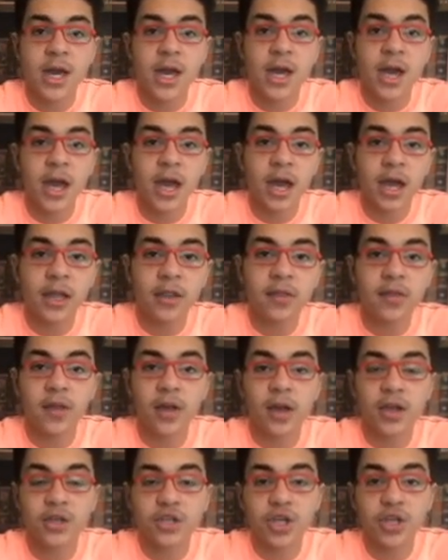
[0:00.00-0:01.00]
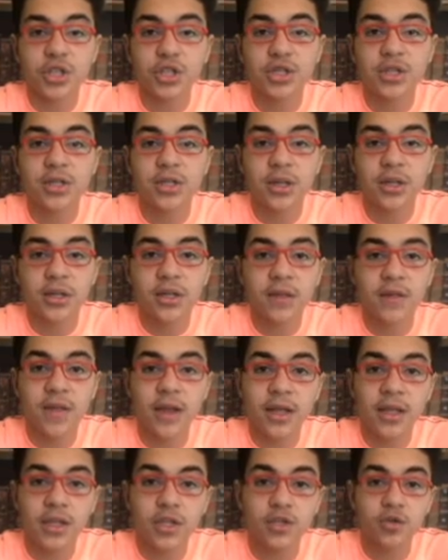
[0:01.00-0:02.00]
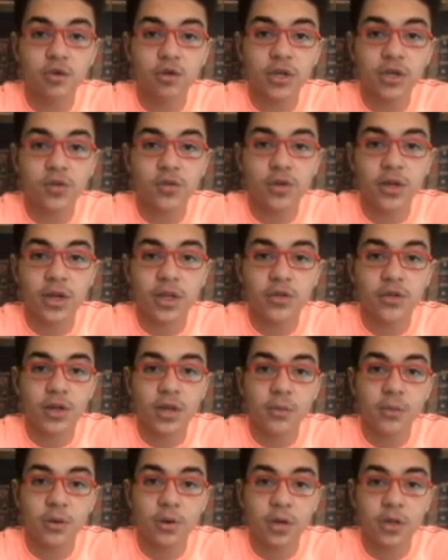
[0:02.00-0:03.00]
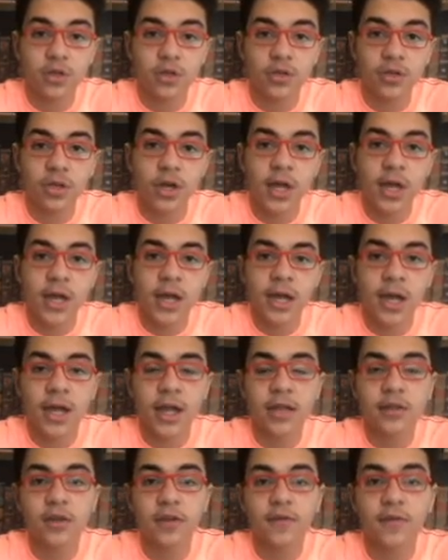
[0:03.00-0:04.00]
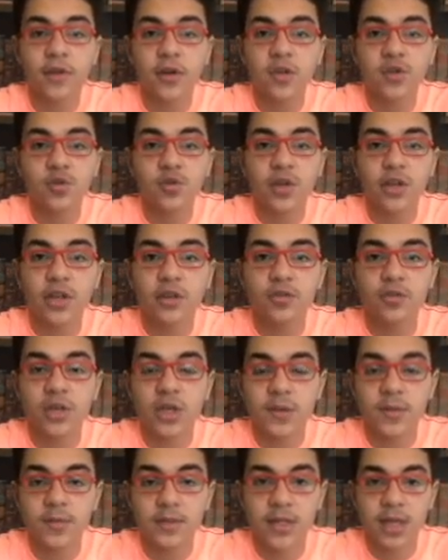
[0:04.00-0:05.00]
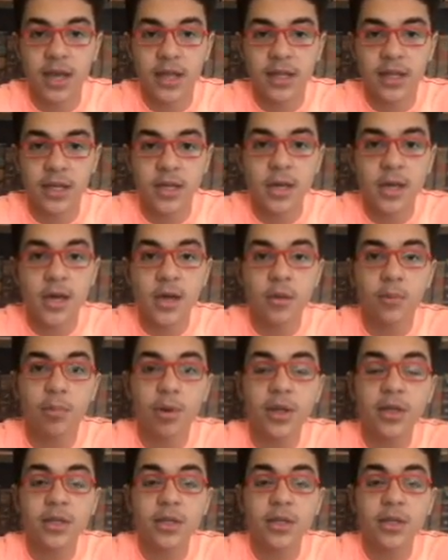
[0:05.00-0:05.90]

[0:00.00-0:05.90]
And the judge decided that Julius would get to keep Carter and the Fausts will get to keep Sadie. But